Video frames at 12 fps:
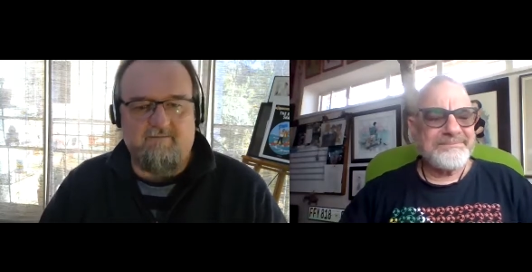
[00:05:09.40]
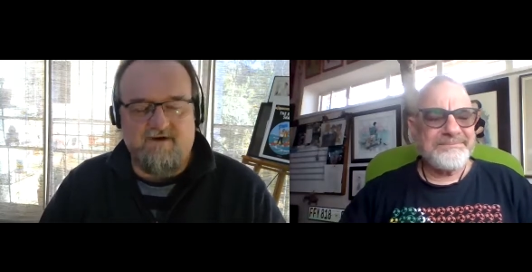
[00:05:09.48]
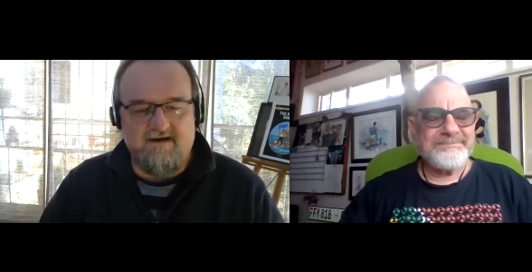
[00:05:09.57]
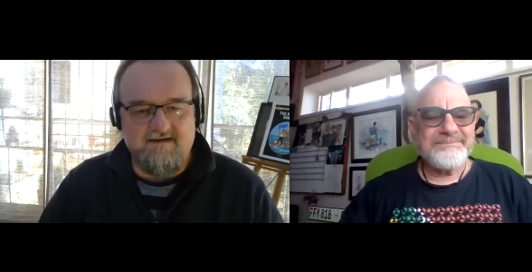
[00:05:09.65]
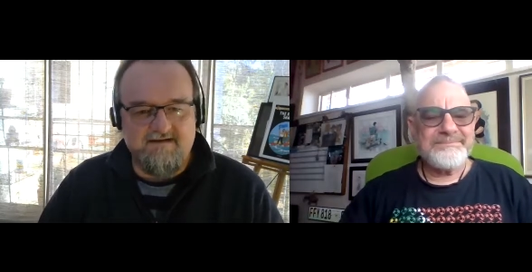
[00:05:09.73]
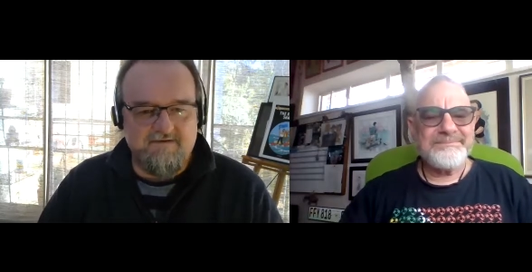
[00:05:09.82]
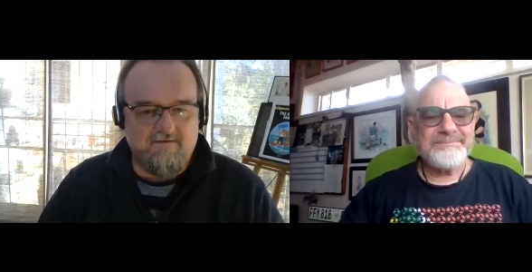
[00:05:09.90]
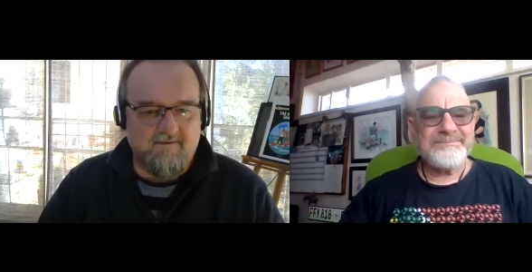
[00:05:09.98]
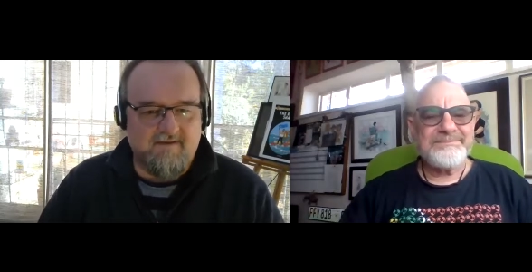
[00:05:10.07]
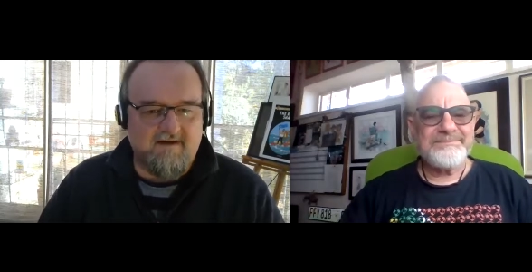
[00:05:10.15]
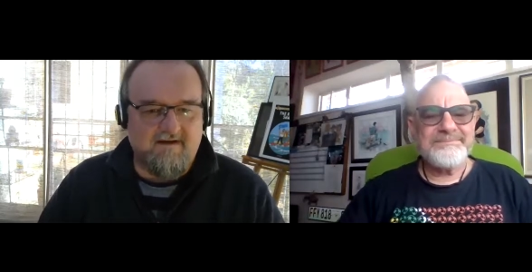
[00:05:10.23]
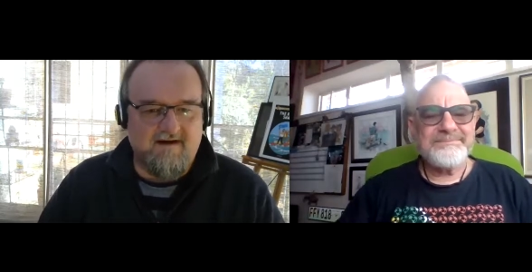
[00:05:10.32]

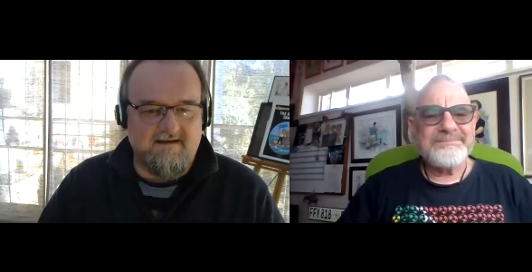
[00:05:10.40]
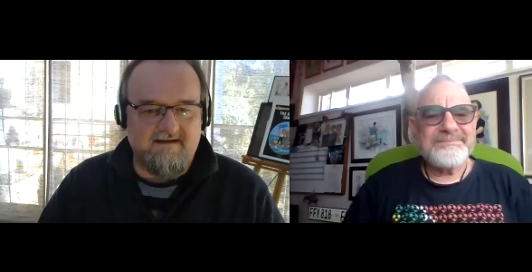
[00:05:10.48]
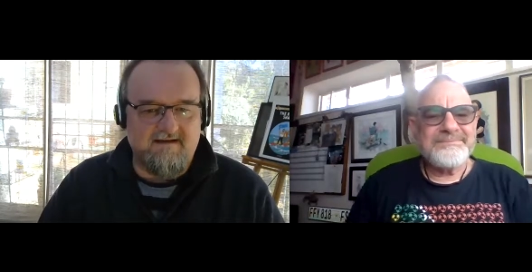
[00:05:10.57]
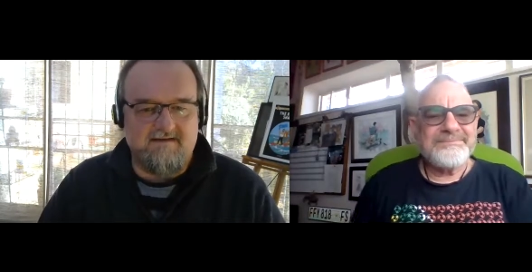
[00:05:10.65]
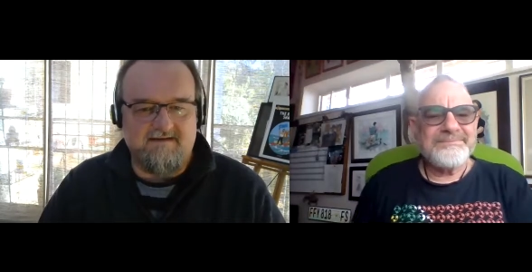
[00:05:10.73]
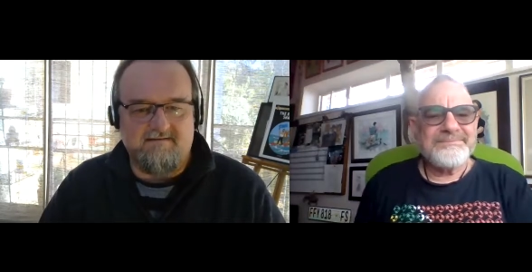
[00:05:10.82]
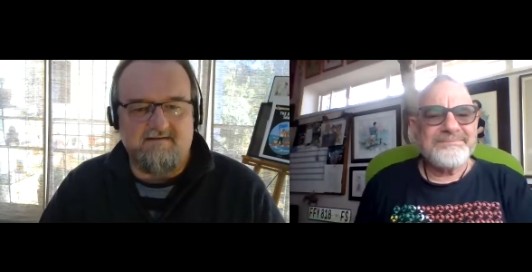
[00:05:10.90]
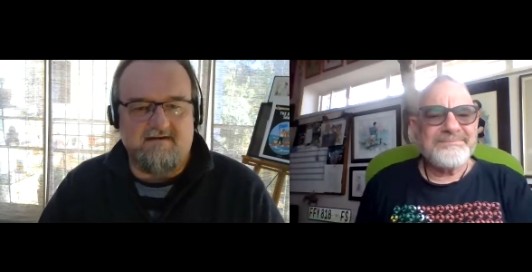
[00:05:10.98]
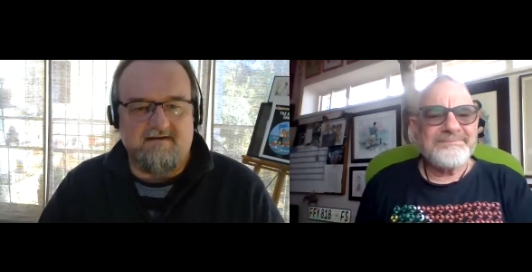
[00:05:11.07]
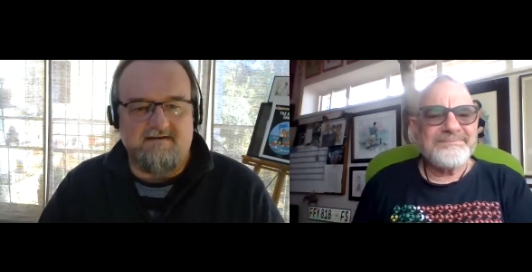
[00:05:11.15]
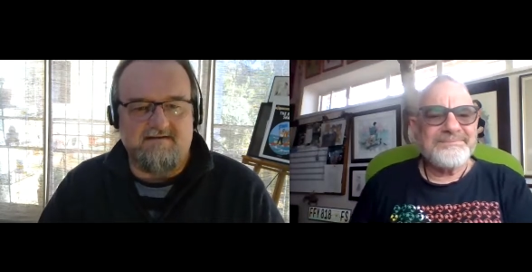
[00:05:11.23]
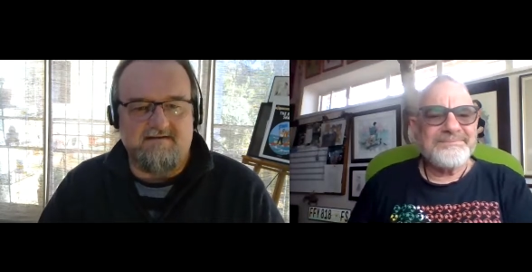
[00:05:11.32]
Speaker 1: brainstorming ideas and
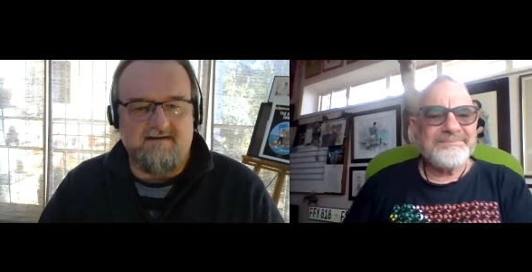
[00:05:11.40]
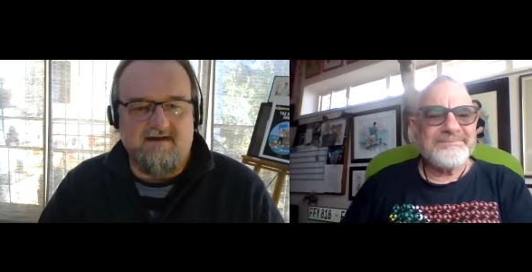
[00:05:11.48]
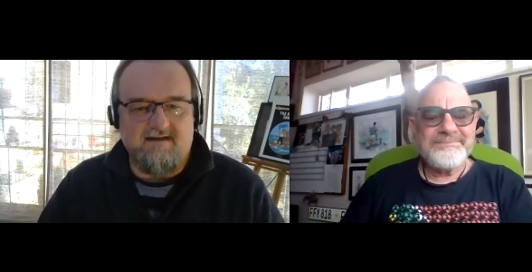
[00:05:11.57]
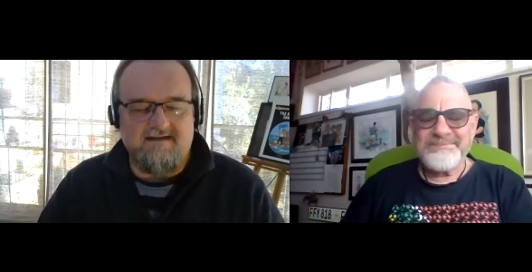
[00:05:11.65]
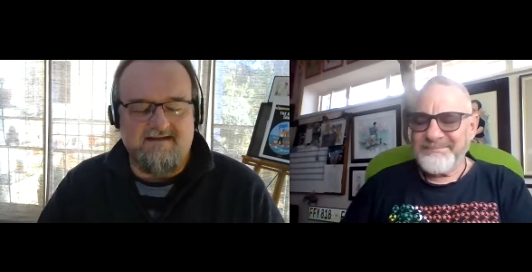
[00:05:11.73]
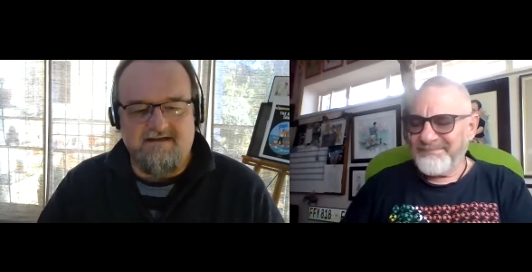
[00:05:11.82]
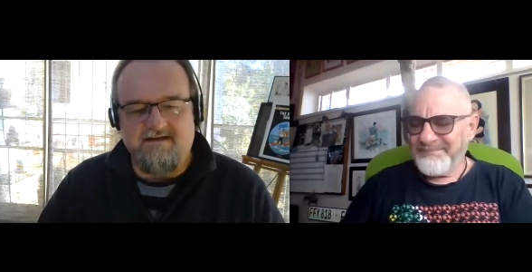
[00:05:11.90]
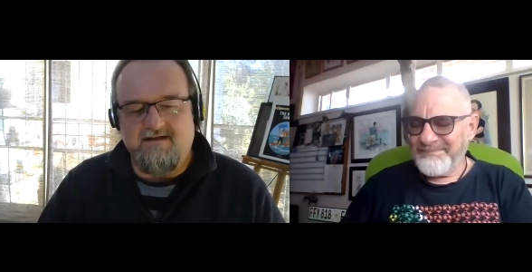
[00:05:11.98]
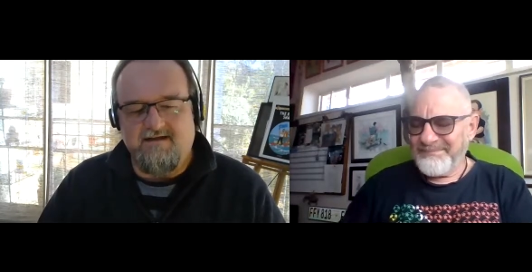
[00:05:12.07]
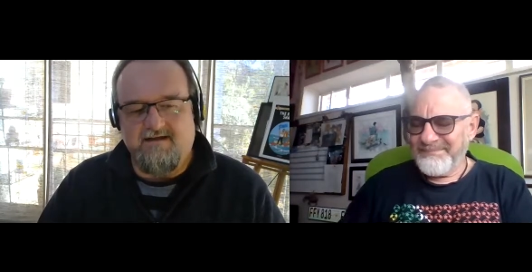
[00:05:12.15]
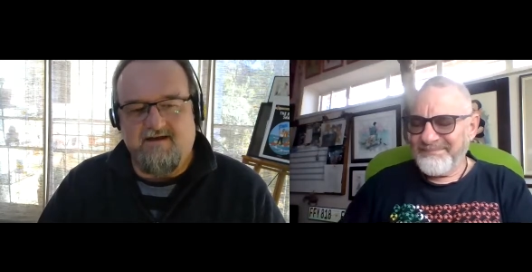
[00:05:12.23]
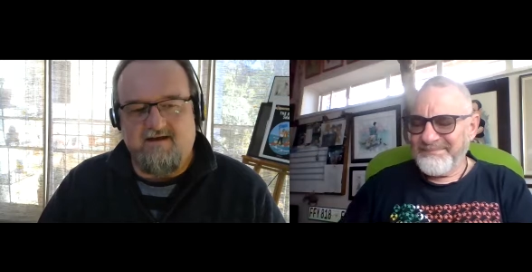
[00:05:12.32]
things, there's actually
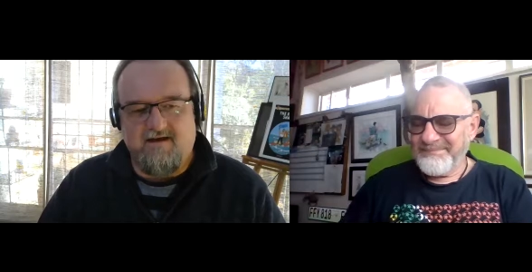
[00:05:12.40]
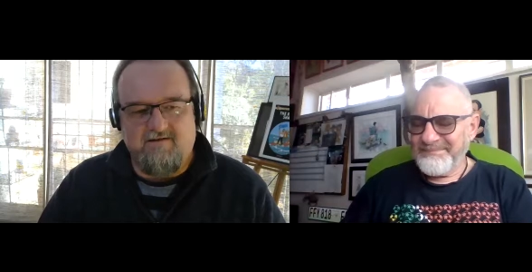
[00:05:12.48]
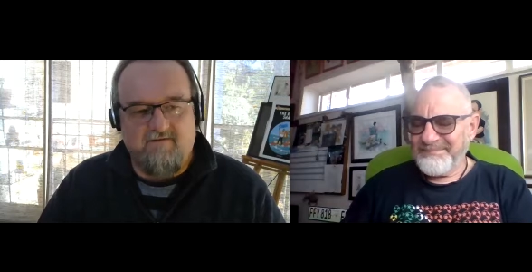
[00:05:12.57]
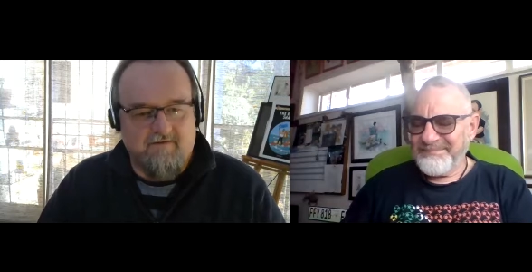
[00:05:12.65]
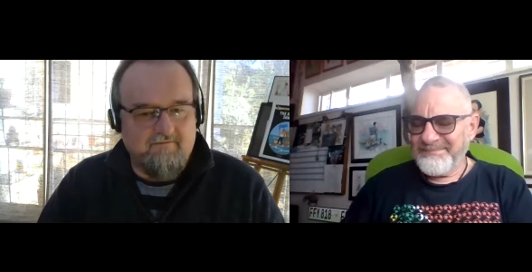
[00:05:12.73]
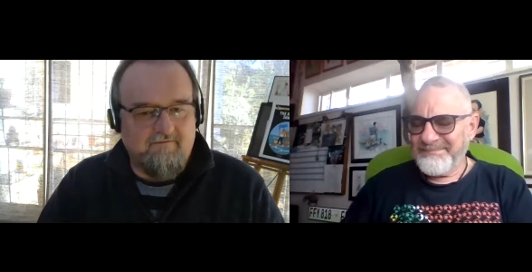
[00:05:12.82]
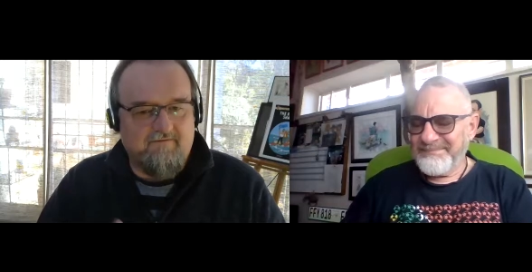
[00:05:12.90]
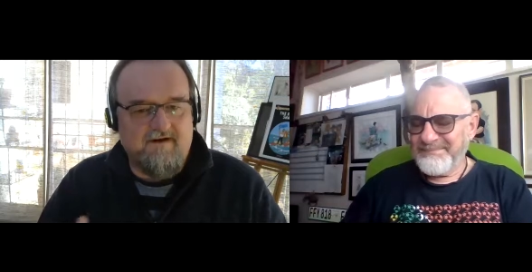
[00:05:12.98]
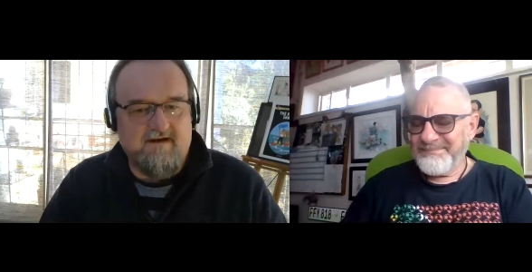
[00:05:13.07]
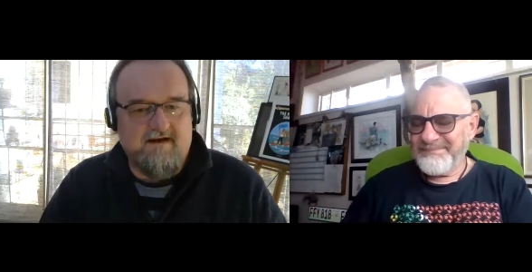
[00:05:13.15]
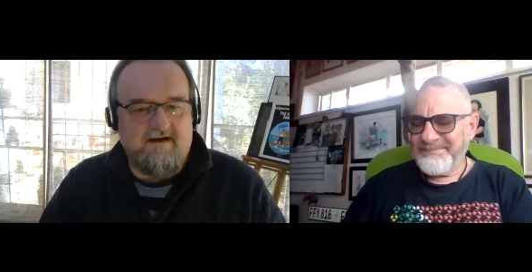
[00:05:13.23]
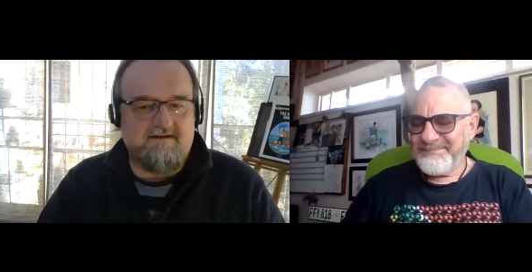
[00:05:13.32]
uh, even
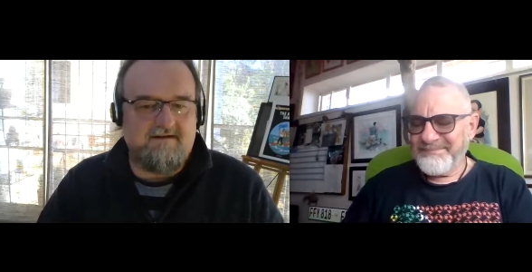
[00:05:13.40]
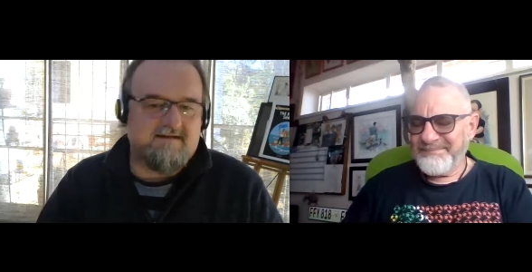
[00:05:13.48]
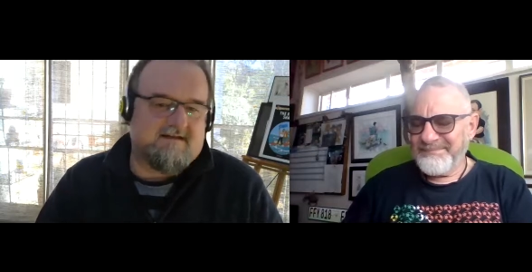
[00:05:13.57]
funny ideas.